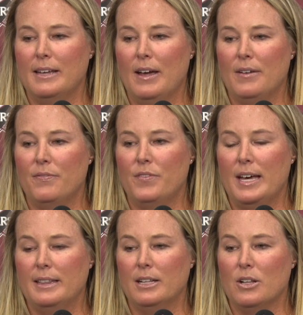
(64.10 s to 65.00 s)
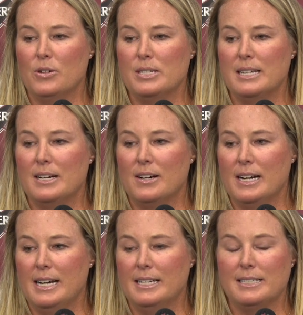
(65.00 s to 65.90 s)
They had the lowest
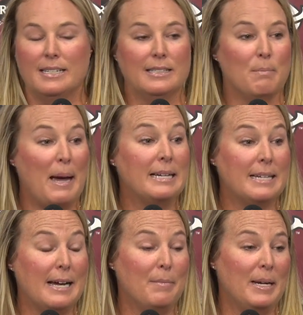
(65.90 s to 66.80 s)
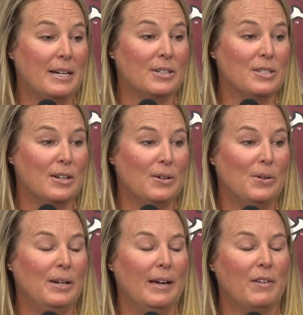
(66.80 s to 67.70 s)
ERA since my time here.
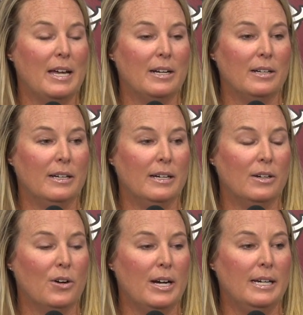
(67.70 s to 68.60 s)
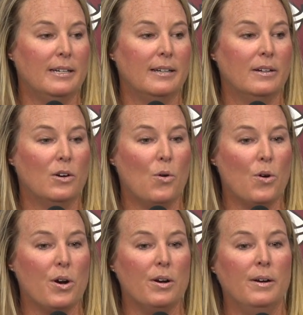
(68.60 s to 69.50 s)
So I've got a great
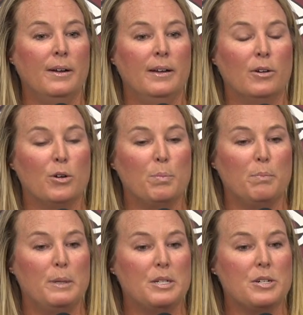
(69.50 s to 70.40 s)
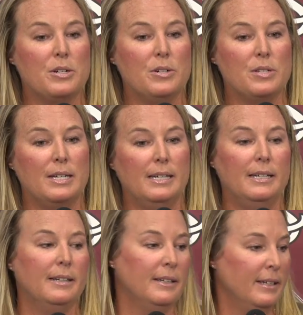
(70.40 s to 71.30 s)
core group of pitchers
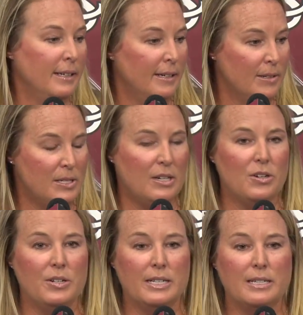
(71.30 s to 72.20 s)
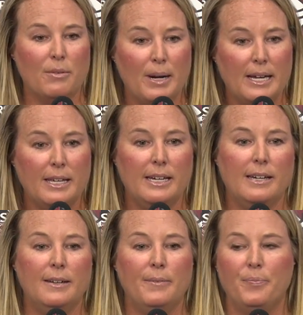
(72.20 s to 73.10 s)
in senior Dixie
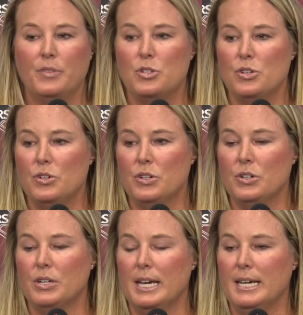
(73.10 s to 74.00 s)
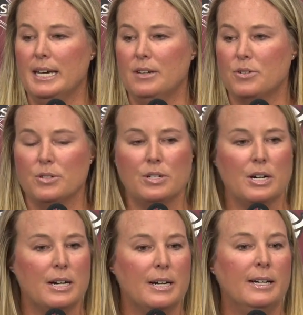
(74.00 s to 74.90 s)
Raley, junior KK
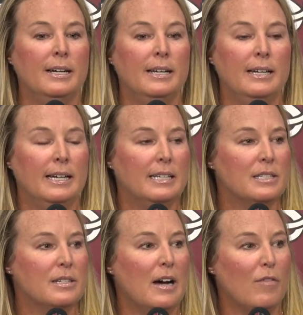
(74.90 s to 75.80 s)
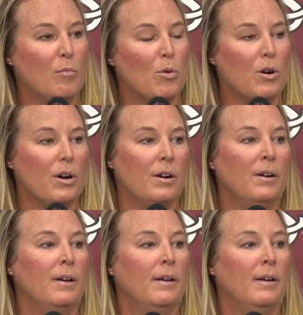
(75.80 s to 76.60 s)
Drotar, and sophomore,